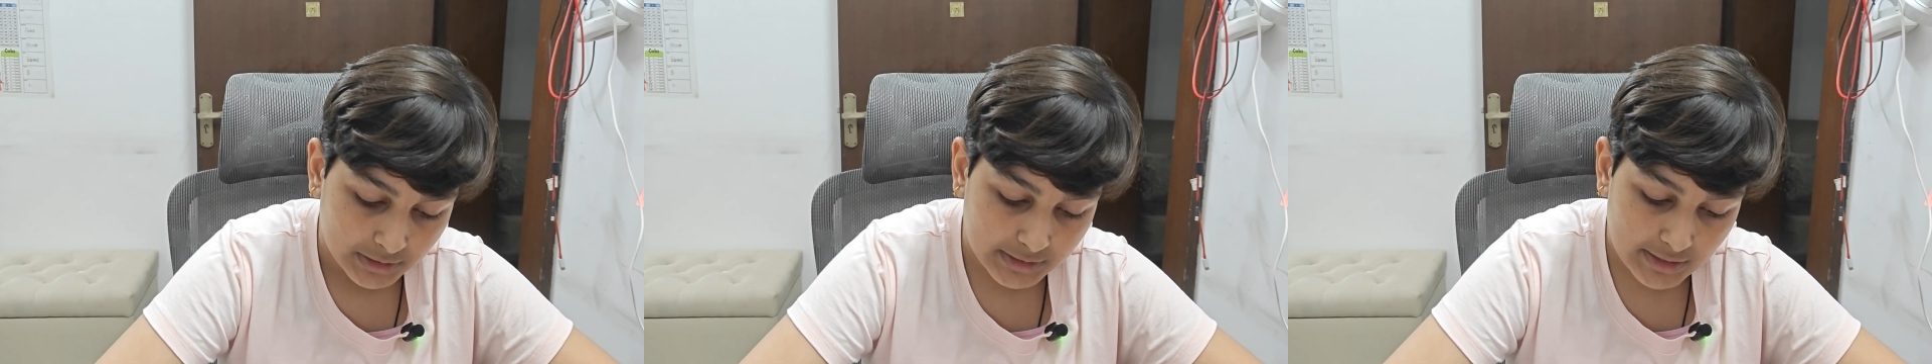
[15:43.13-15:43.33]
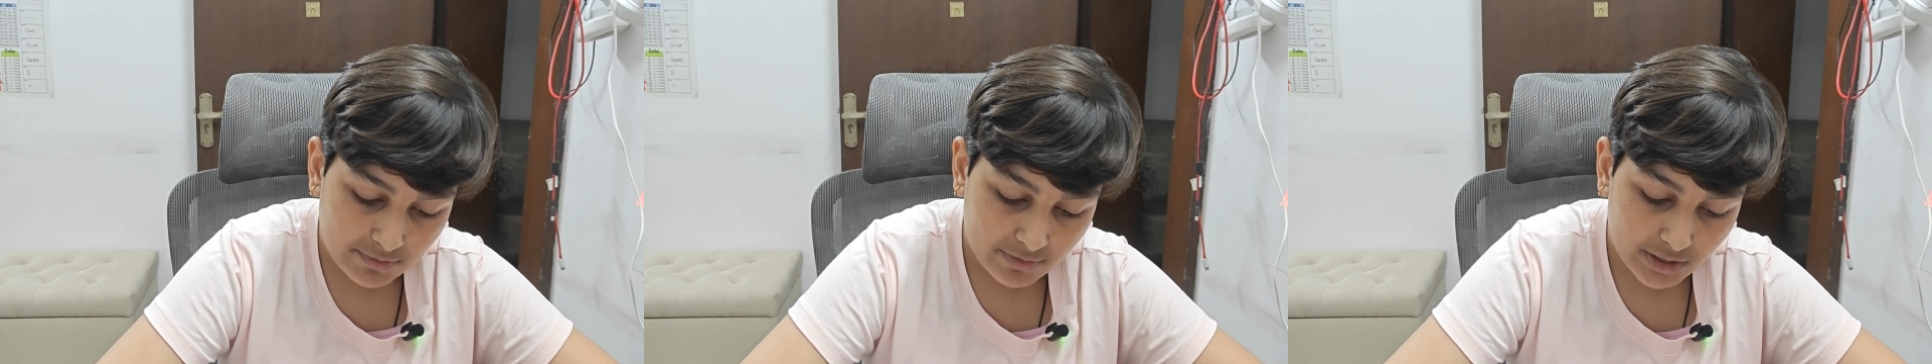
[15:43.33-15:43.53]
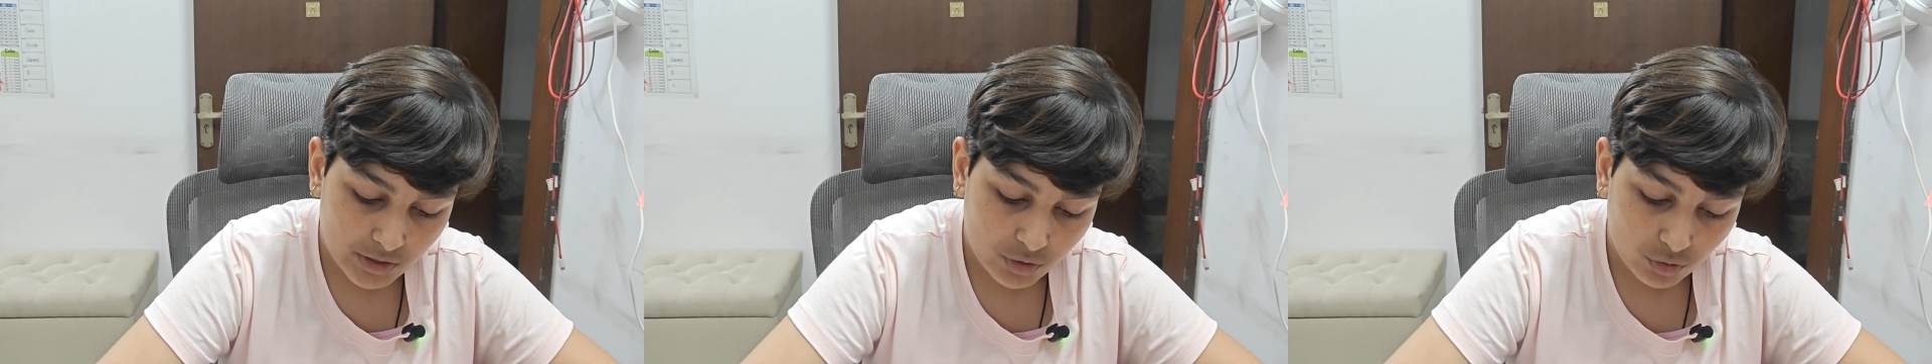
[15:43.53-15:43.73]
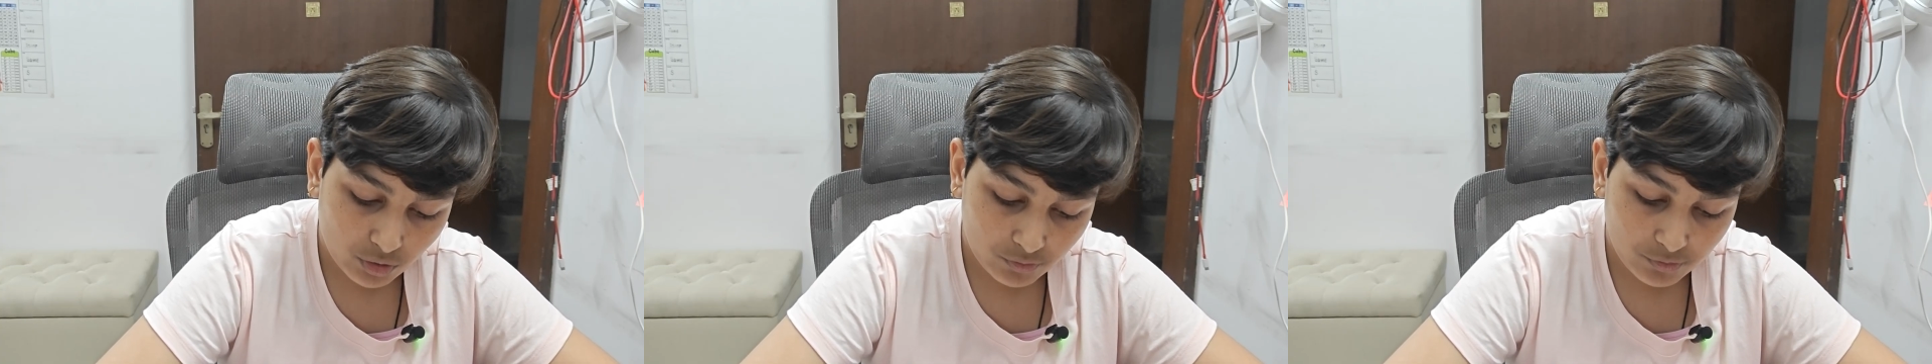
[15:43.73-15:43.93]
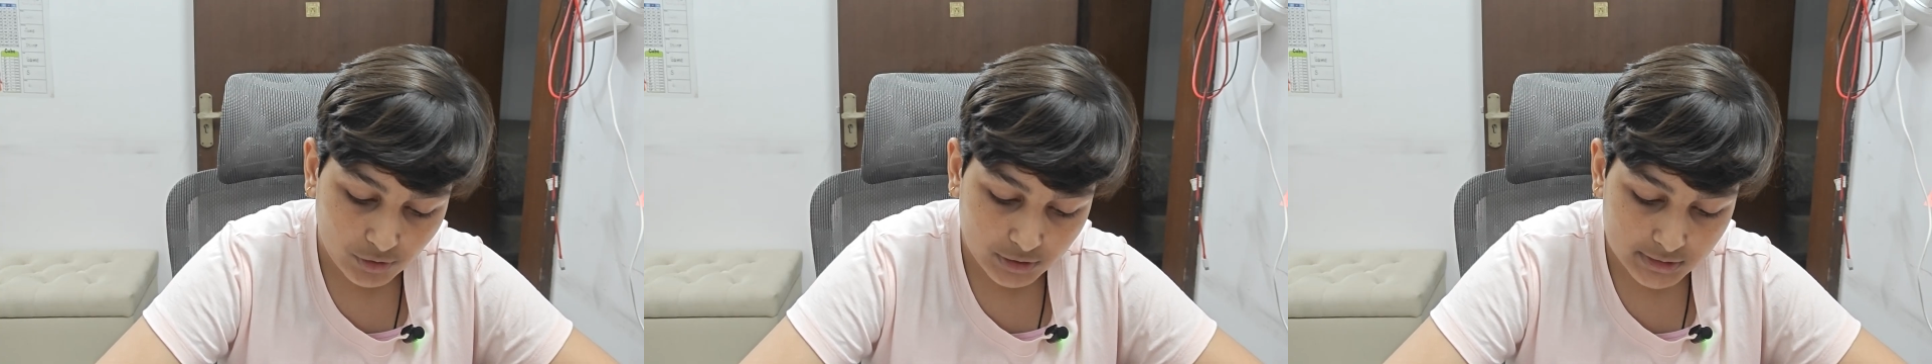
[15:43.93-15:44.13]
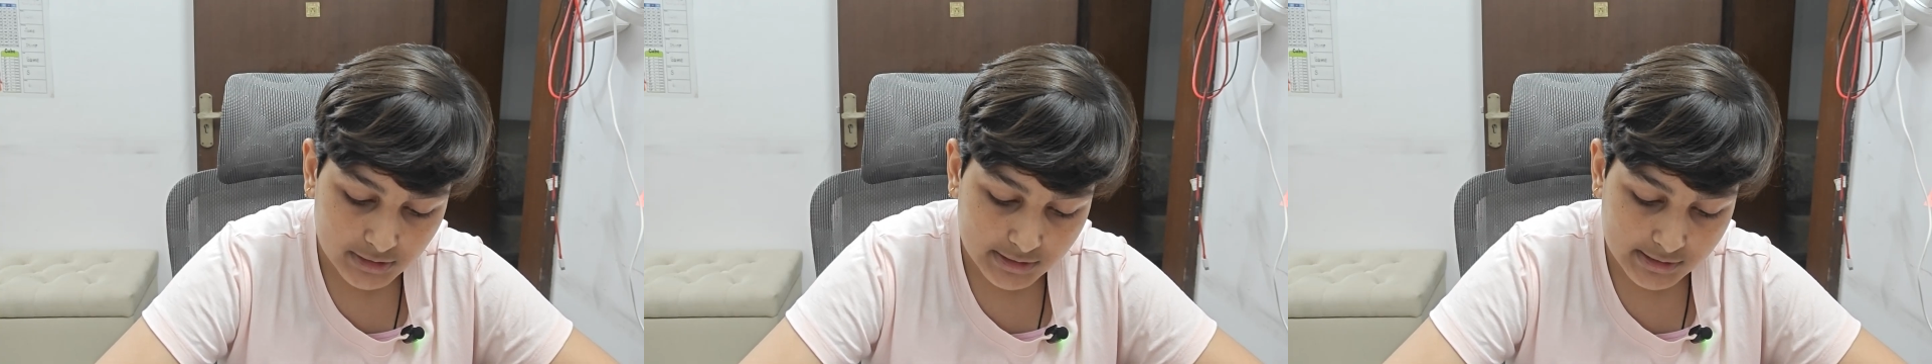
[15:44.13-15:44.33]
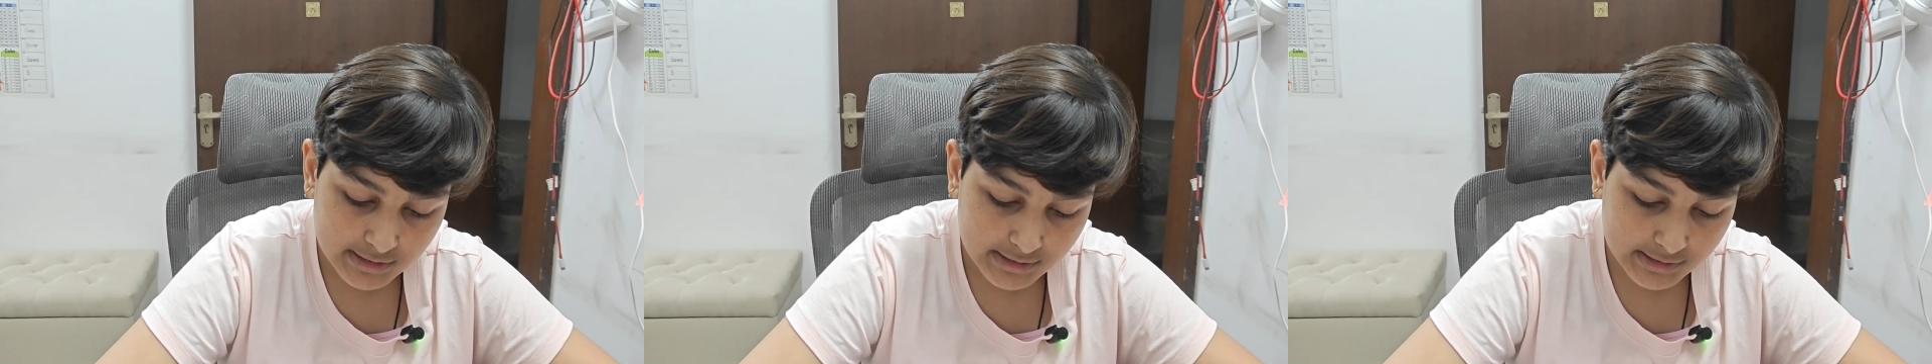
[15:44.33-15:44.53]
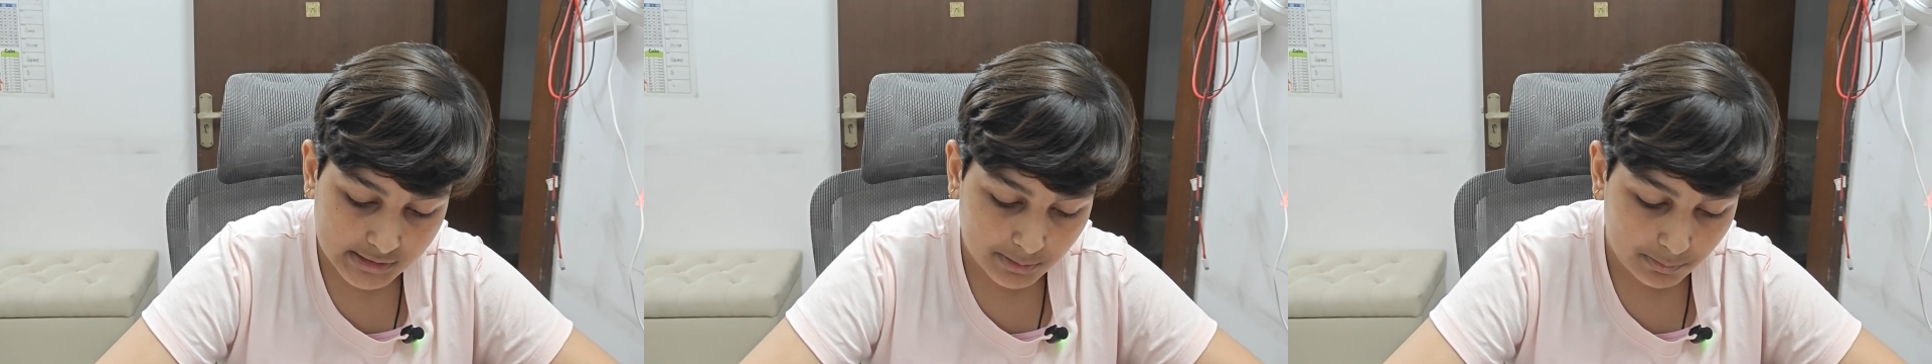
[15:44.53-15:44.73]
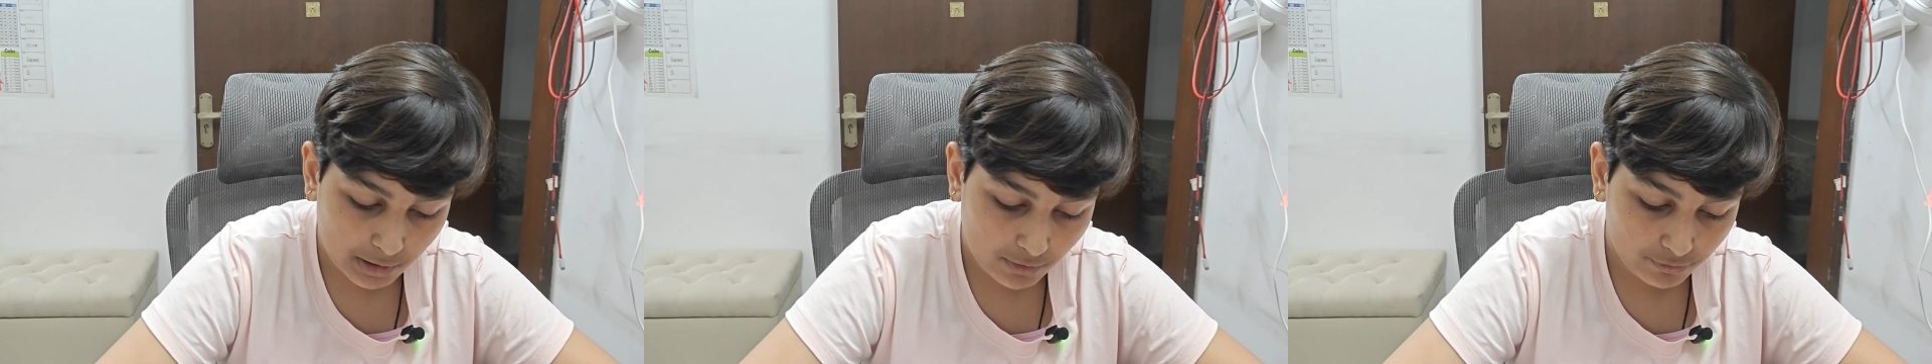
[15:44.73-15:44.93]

They were known for their system